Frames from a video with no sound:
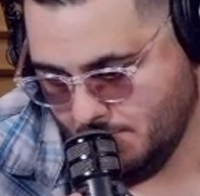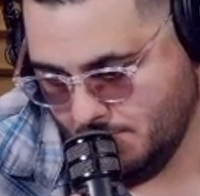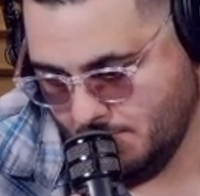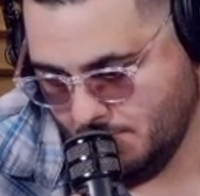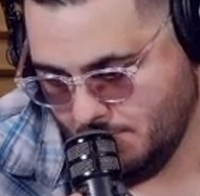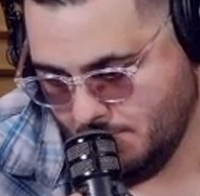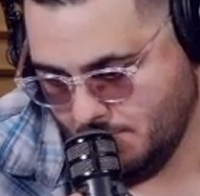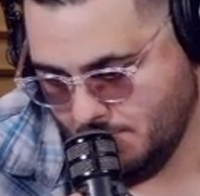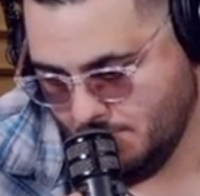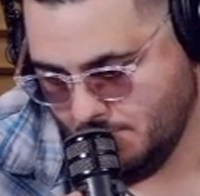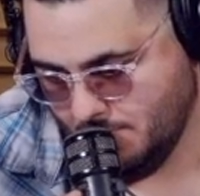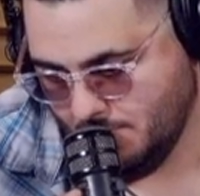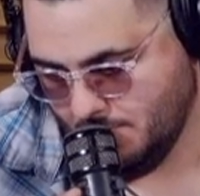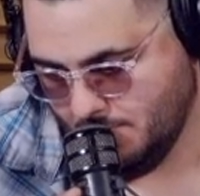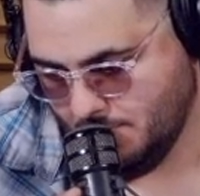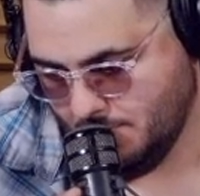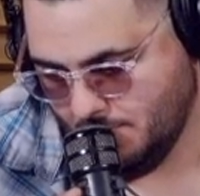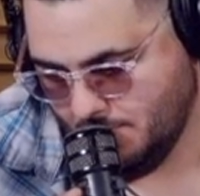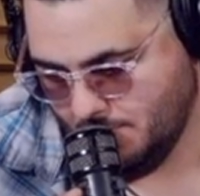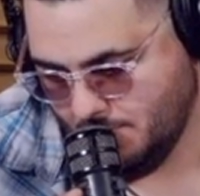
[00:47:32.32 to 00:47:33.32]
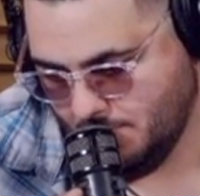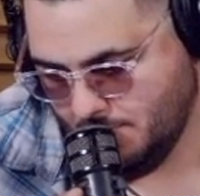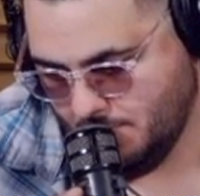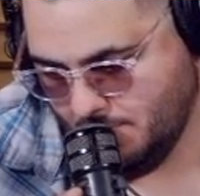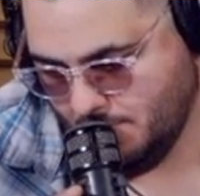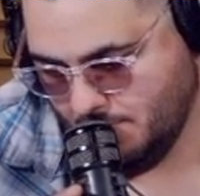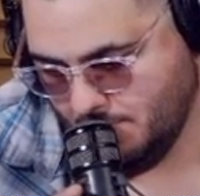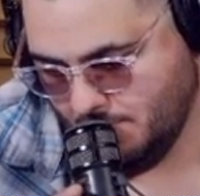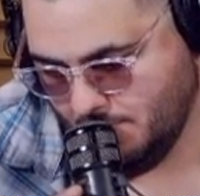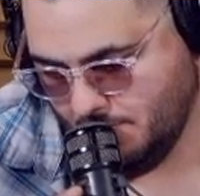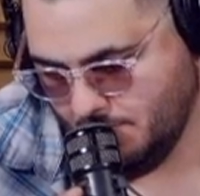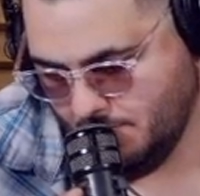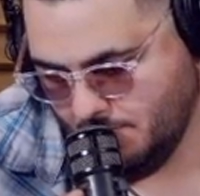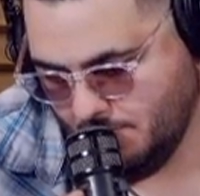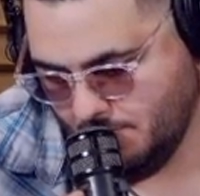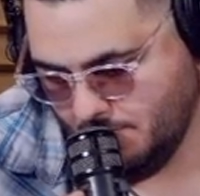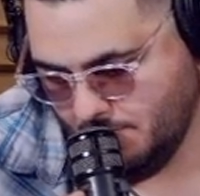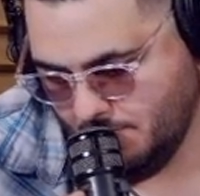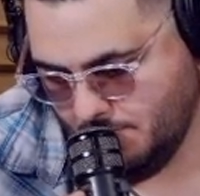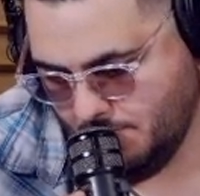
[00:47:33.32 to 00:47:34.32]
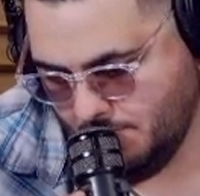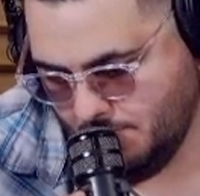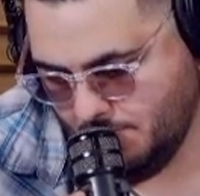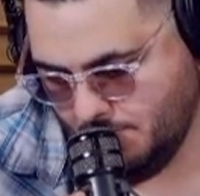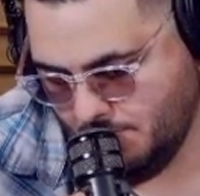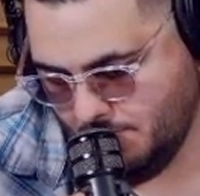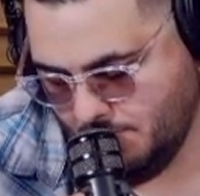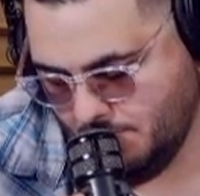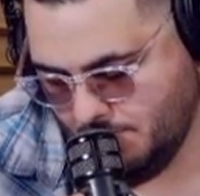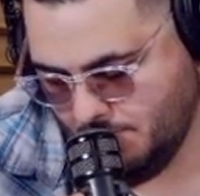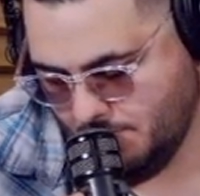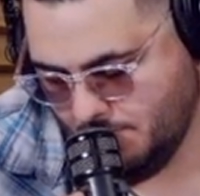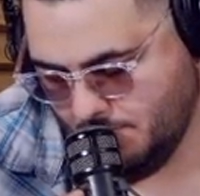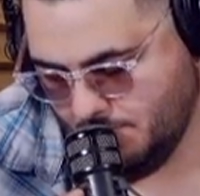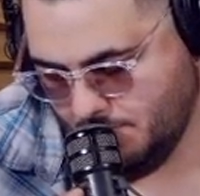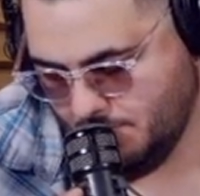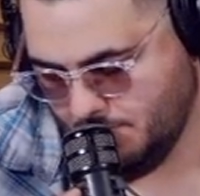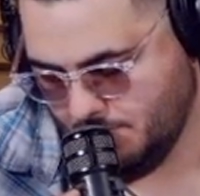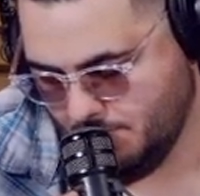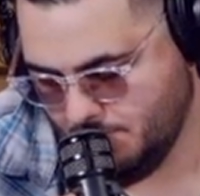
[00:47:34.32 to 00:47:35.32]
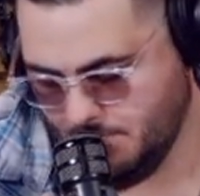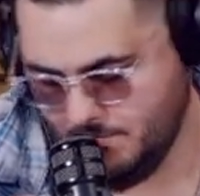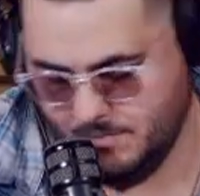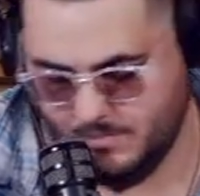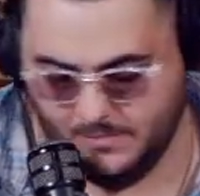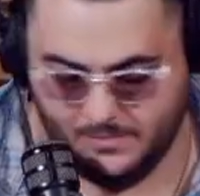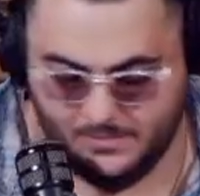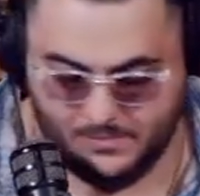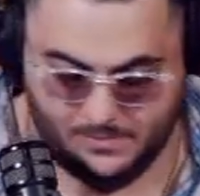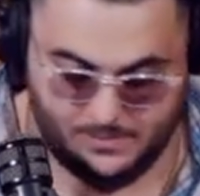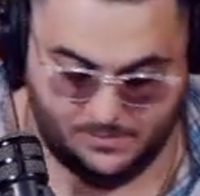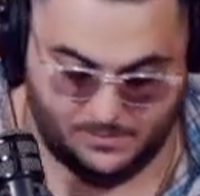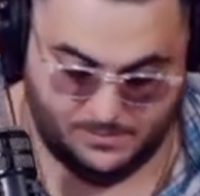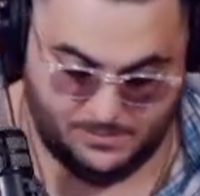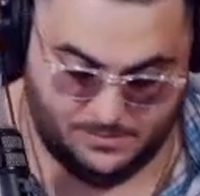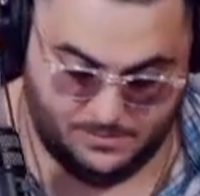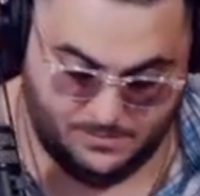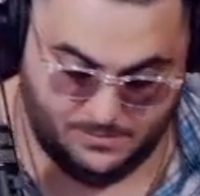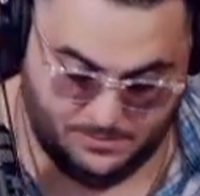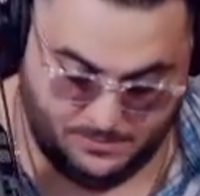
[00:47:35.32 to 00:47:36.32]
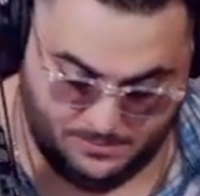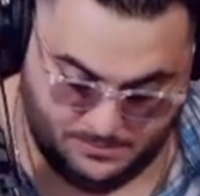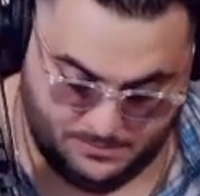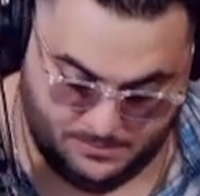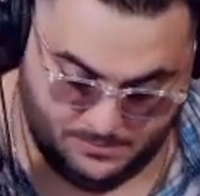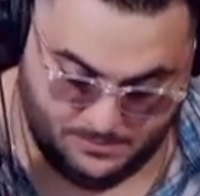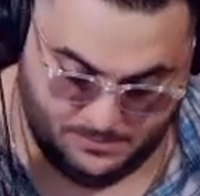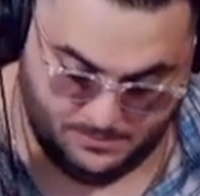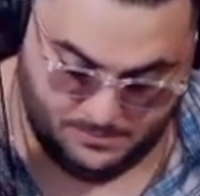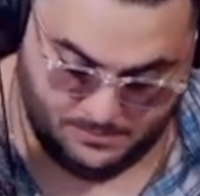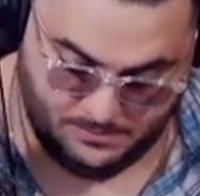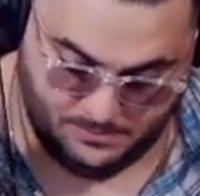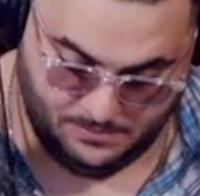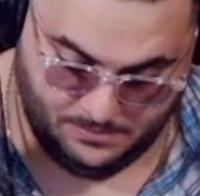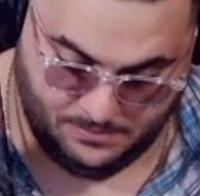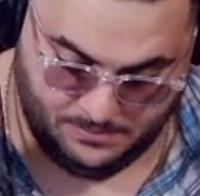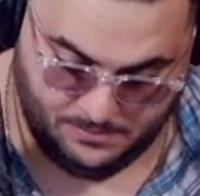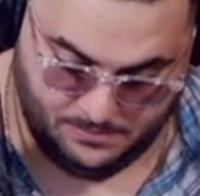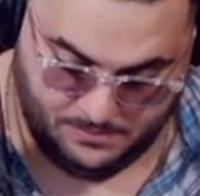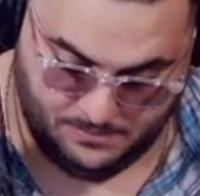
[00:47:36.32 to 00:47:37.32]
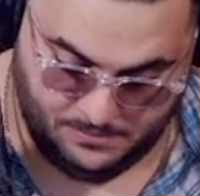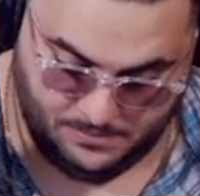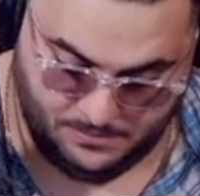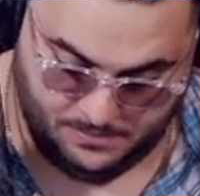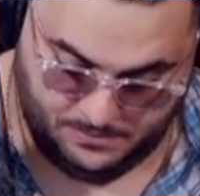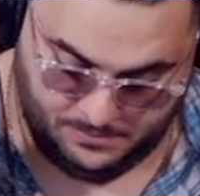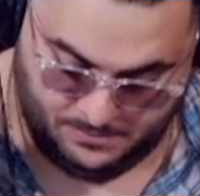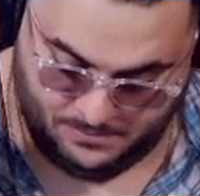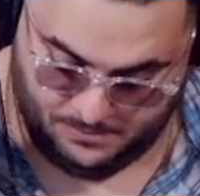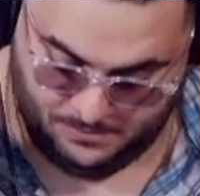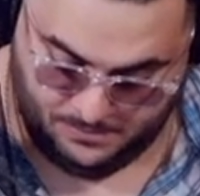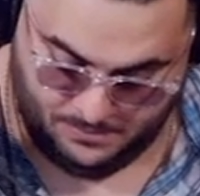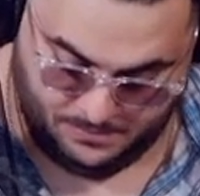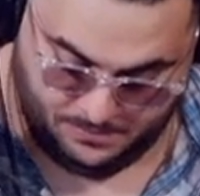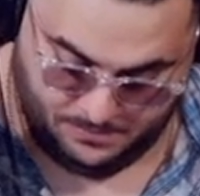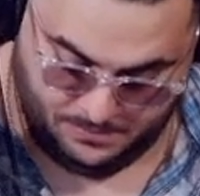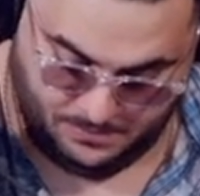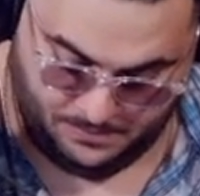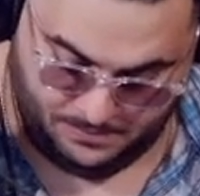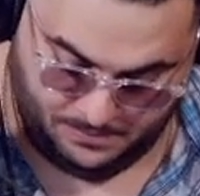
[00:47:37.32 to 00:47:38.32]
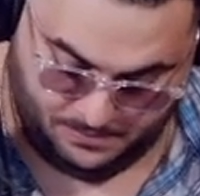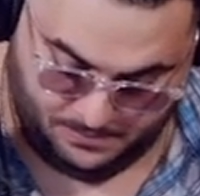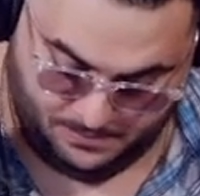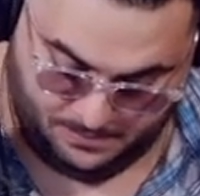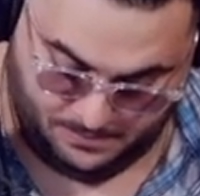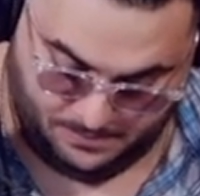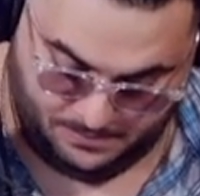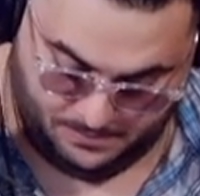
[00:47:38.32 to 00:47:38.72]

[no speech]